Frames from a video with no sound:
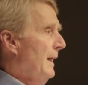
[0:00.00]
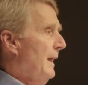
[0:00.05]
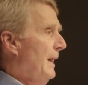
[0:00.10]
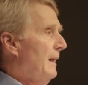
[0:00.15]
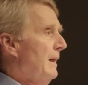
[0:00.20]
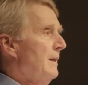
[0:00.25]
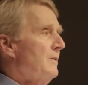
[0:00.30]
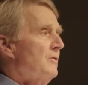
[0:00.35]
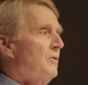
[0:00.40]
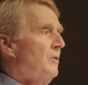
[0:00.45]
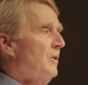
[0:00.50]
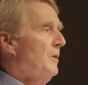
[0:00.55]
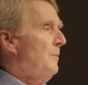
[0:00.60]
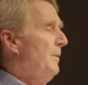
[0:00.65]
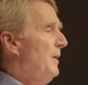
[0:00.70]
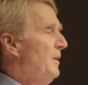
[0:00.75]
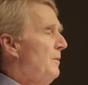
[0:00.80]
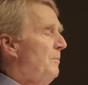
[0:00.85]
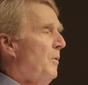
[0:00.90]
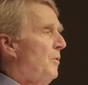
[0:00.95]
And it's going to
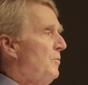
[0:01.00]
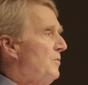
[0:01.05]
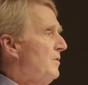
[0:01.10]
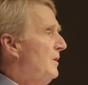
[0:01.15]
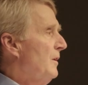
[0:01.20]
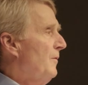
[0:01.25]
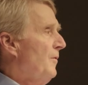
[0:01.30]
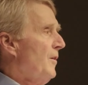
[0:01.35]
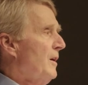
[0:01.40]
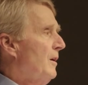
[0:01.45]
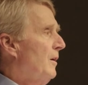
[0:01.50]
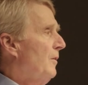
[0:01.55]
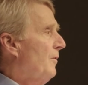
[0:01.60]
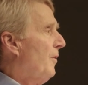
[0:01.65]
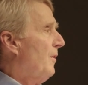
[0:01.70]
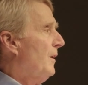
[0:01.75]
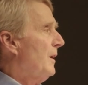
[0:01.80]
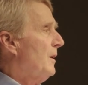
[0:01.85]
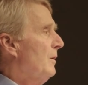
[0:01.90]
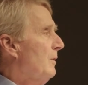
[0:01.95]
be the most
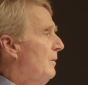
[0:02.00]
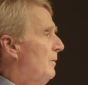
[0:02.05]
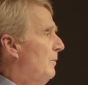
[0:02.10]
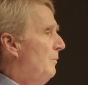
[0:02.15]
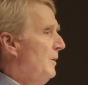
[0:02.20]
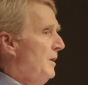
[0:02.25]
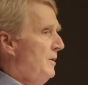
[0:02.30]
difficult thing